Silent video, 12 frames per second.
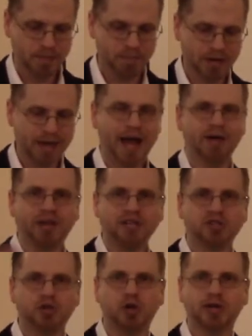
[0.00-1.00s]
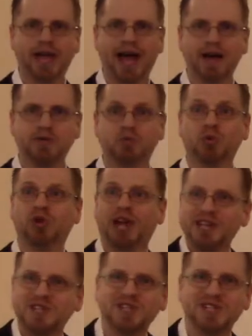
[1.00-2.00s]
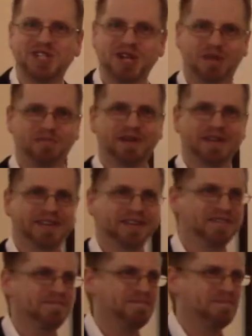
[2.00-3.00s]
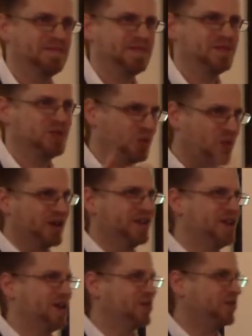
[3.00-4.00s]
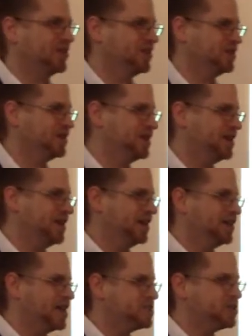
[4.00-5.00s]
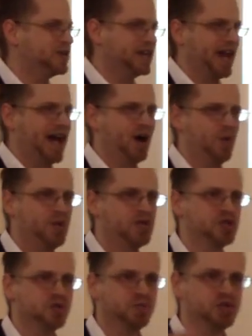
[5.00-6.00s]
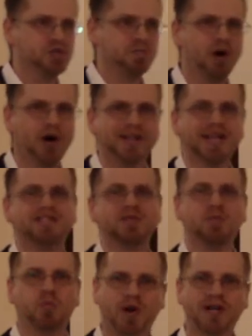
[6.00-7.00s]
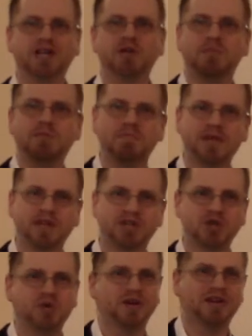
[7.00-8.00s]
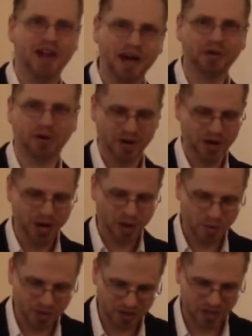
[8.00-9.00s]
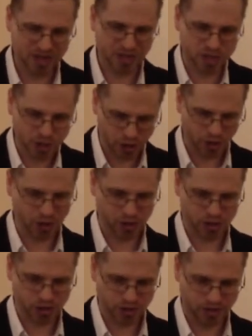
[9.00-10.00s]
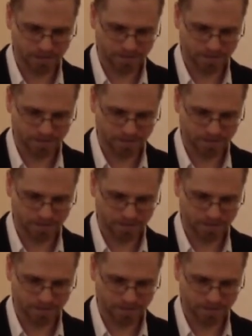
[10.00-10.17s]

But now let's look at relationship to one another. Let's look at how we should respond as one human being to another within the church.